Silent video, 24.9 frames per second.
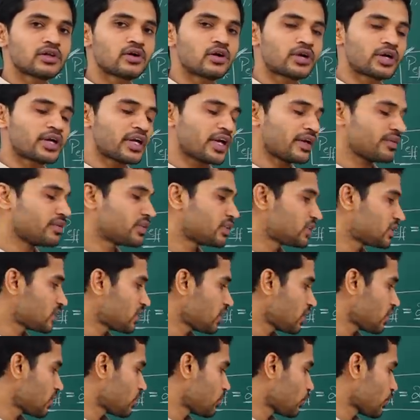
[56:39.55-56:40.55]
or
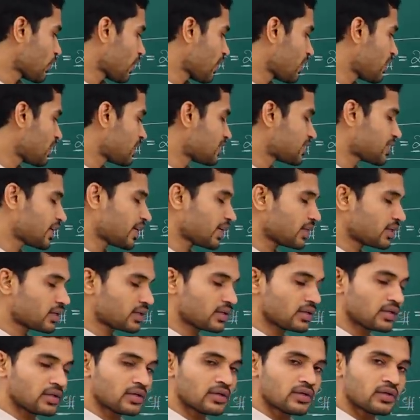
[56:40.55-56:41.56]
diverging, you can decide
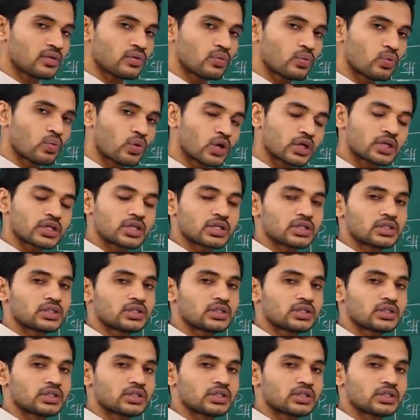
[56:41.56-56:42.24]
what